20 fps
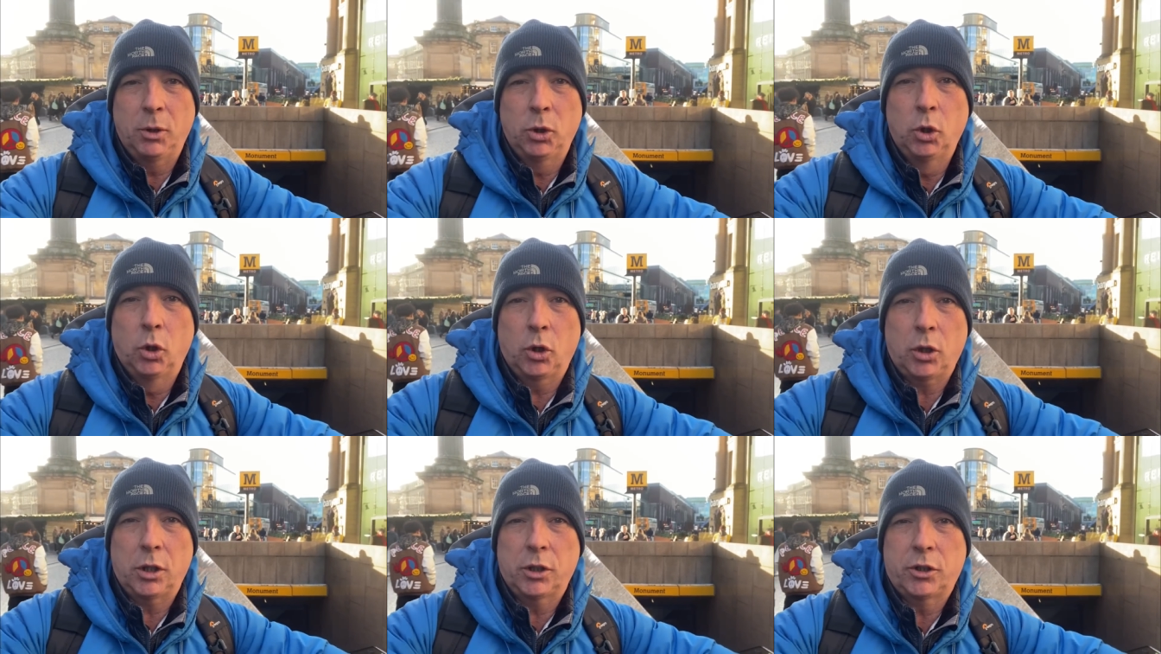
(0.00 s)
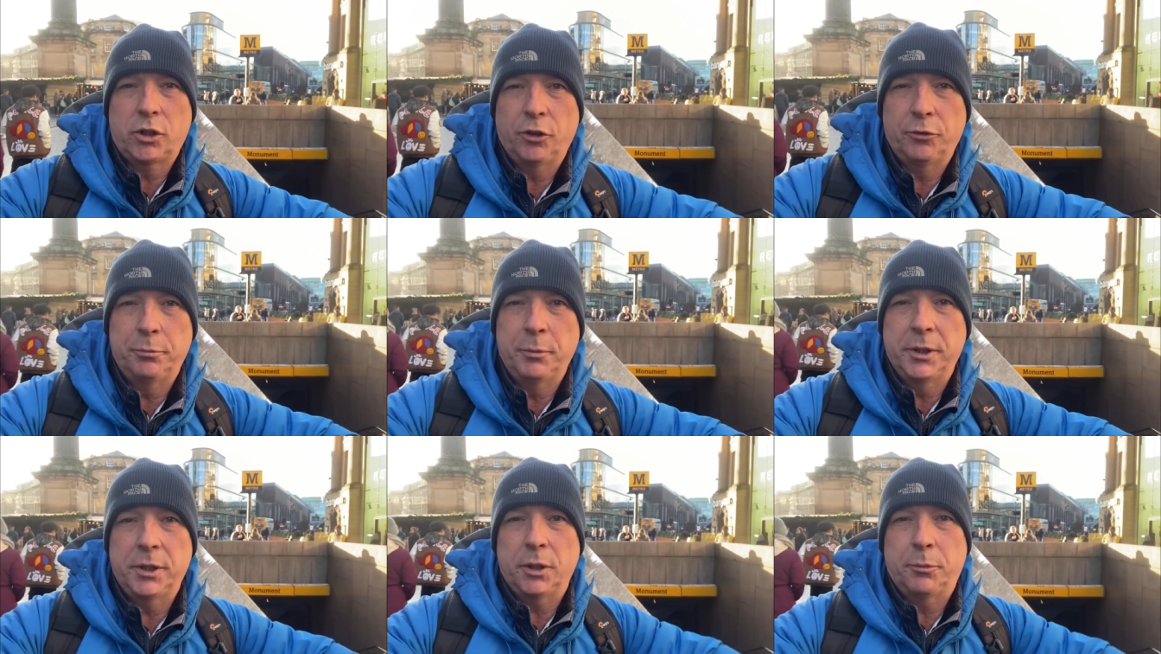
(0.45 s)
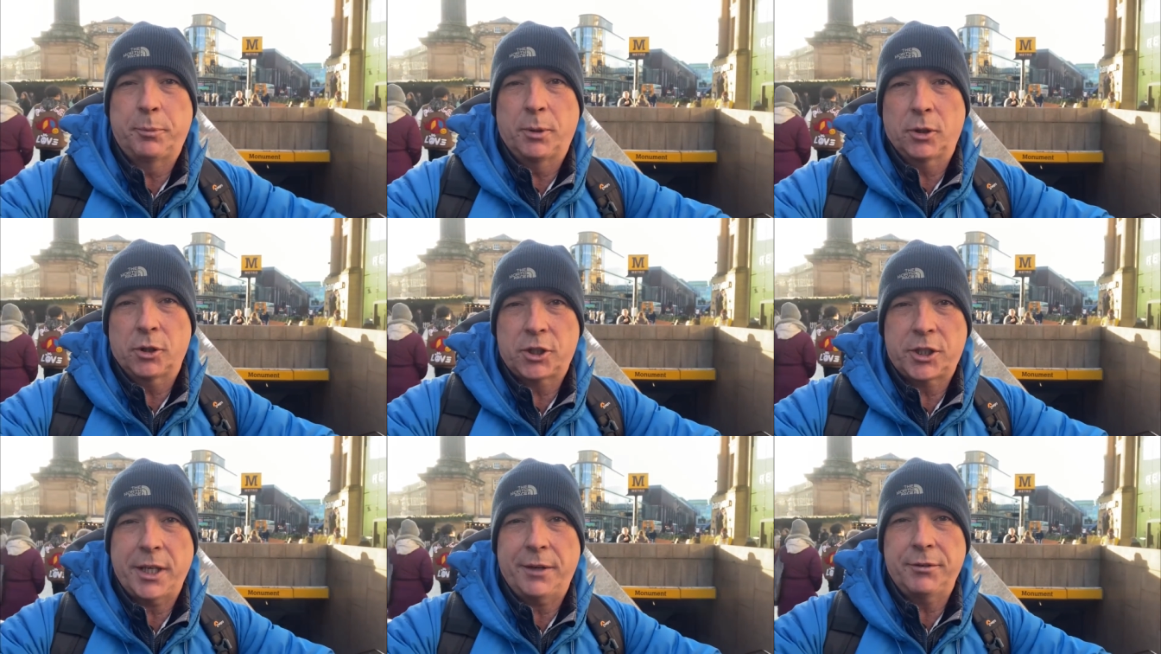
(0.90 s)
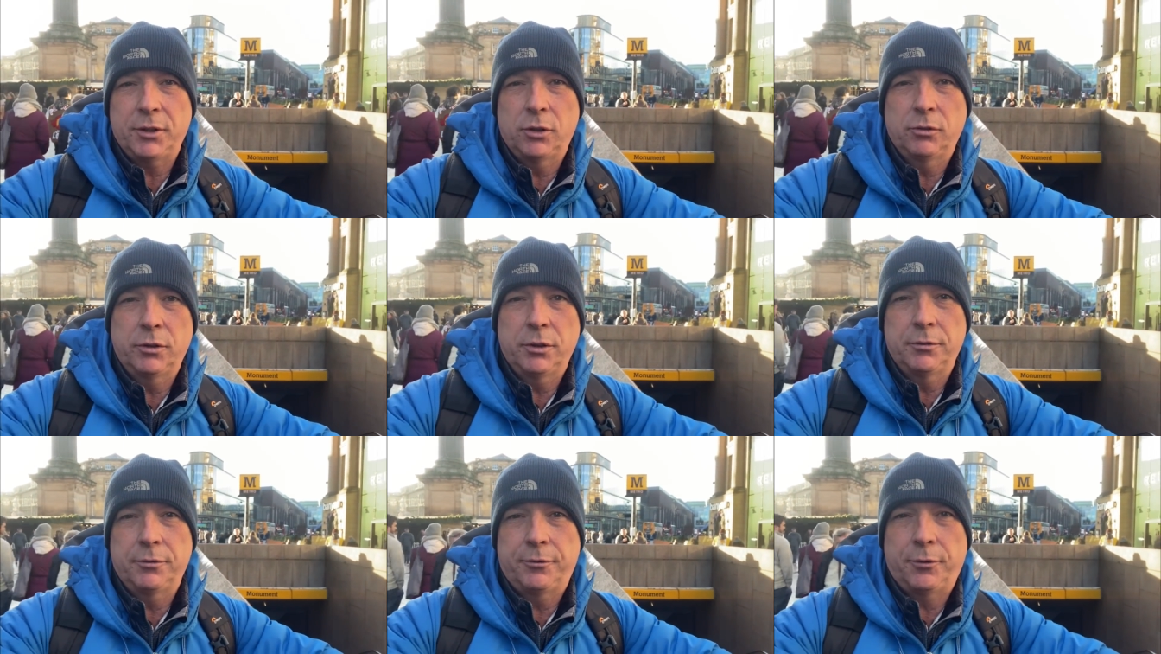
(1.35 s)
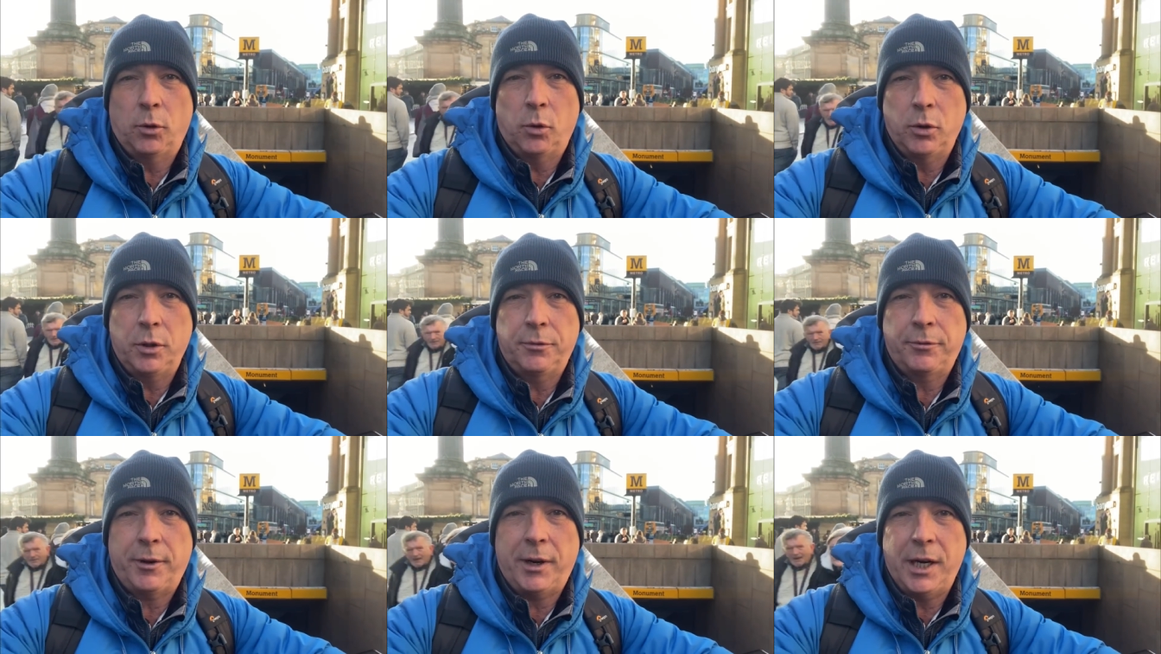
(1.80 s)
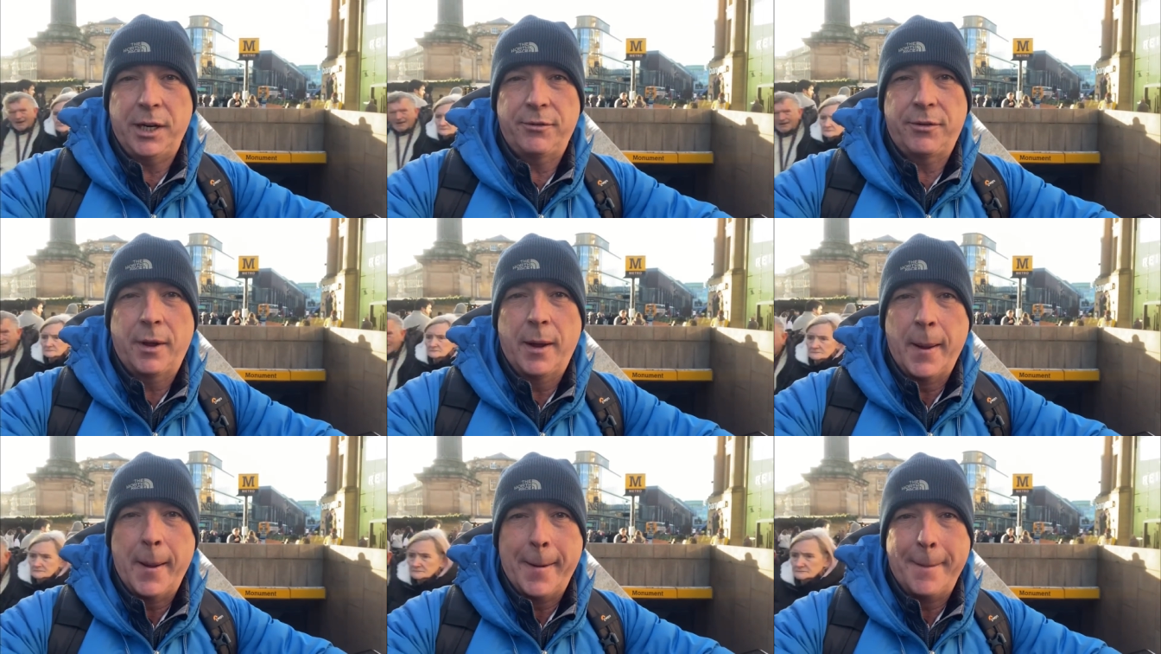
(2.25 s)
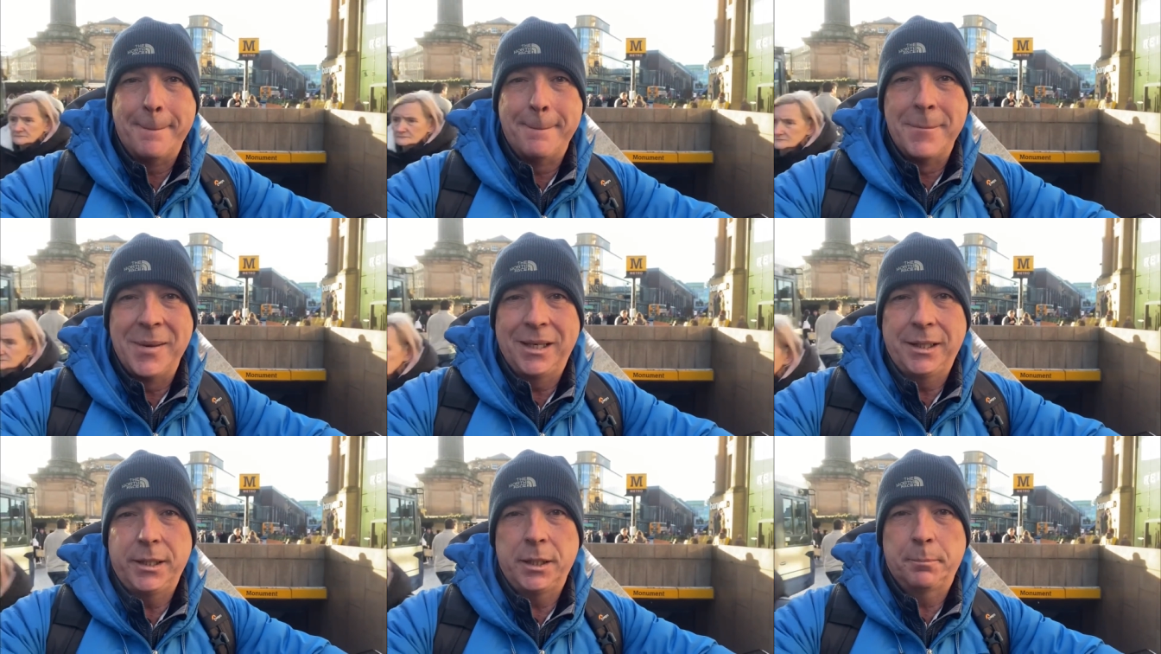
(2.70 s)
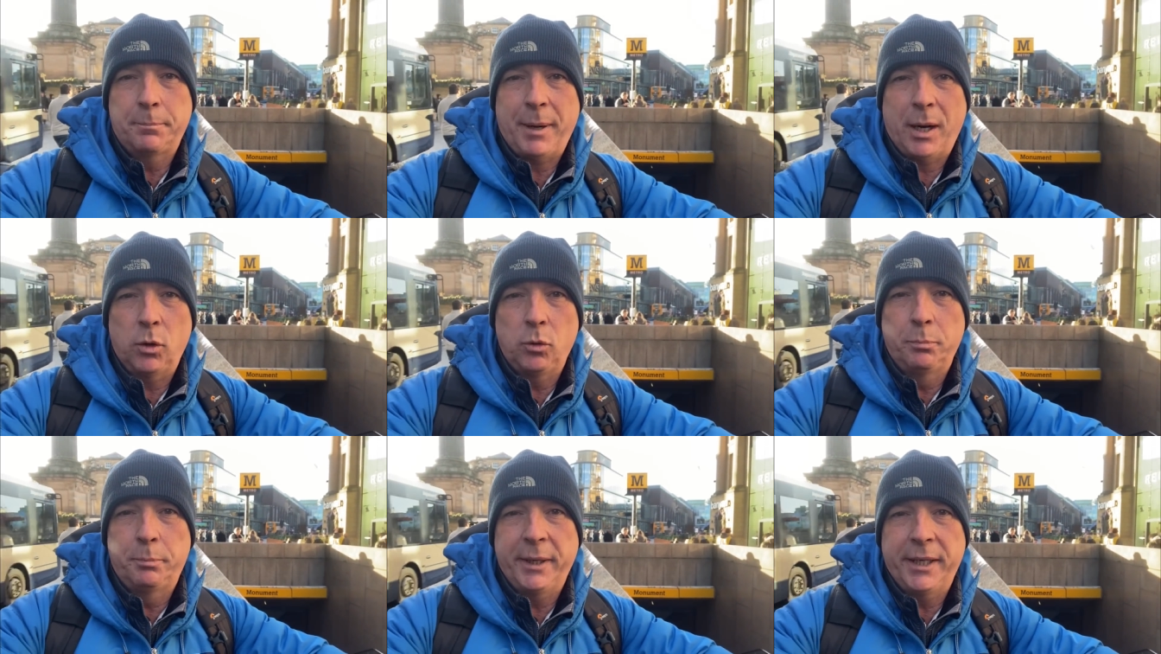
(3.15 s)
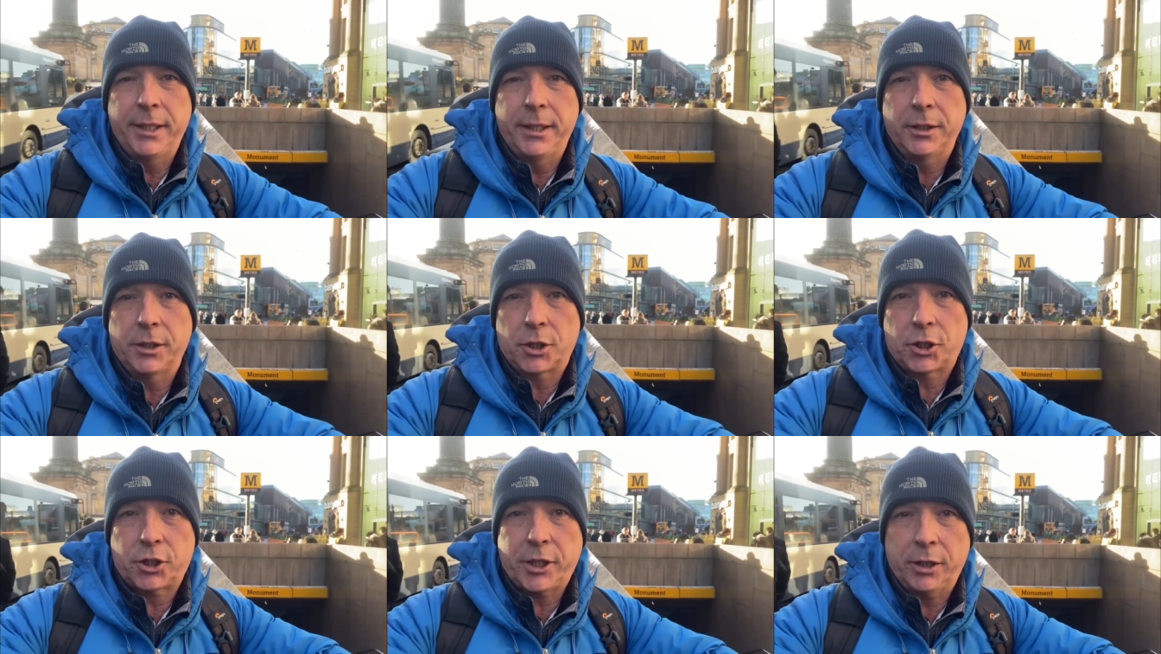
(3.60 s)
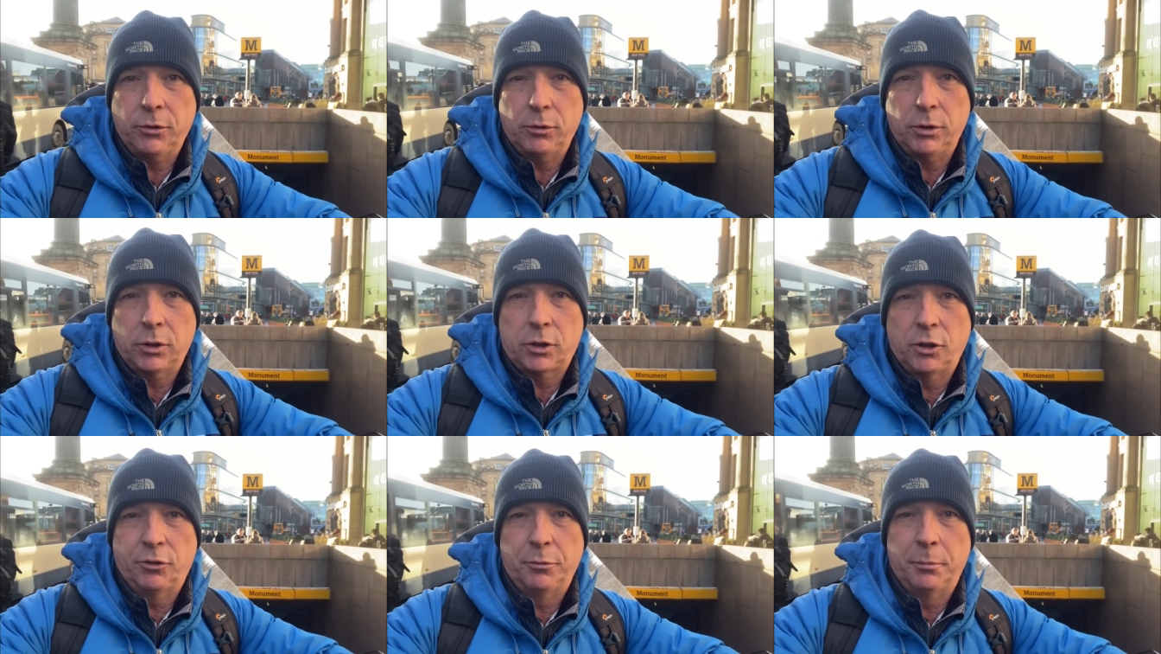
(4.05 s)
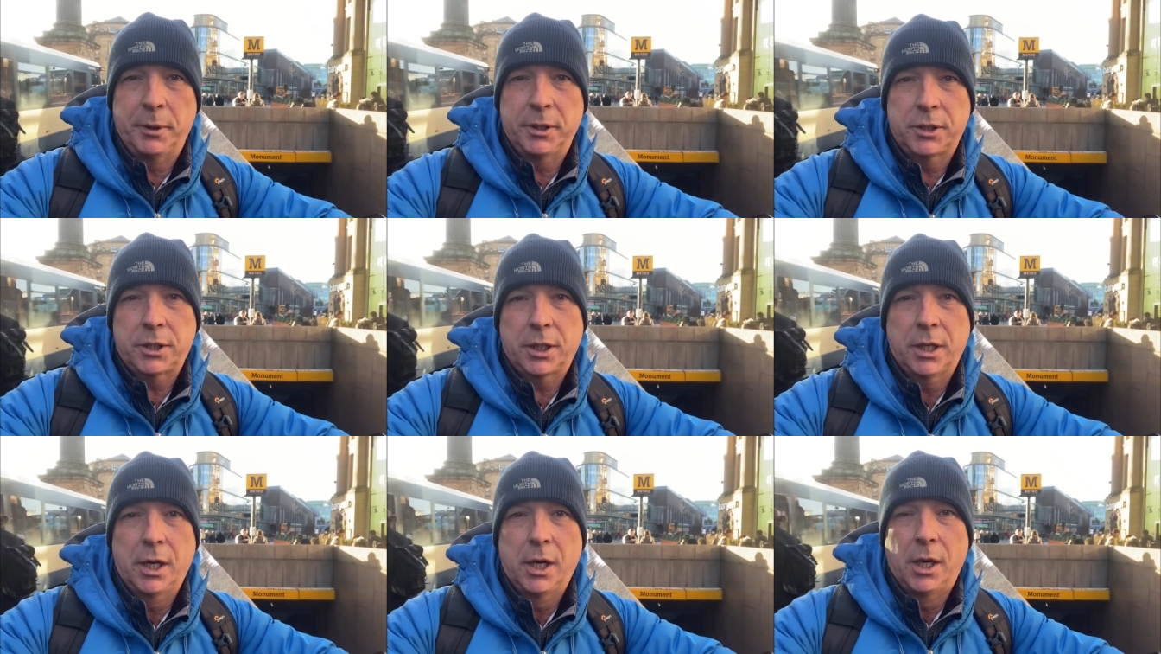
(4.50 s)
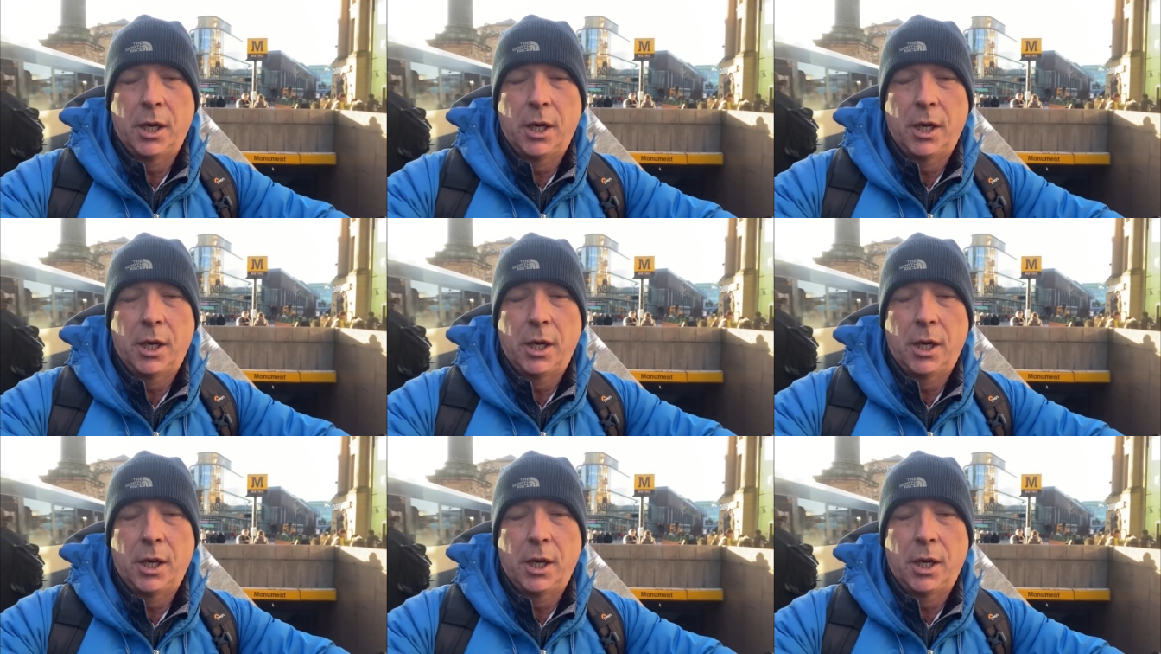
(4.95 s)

local government have put a 745 million pound bid into central government